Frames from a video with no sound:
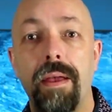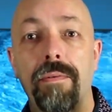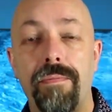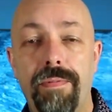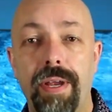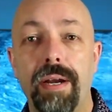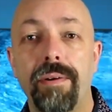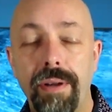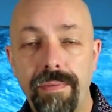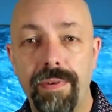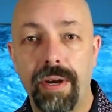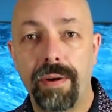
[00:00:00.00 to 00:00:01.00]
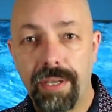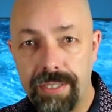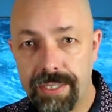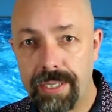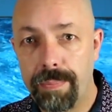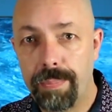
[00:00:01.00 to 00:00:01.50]
Very, very
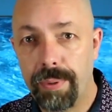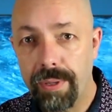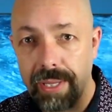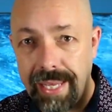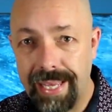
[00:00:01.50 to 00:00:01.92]
simple,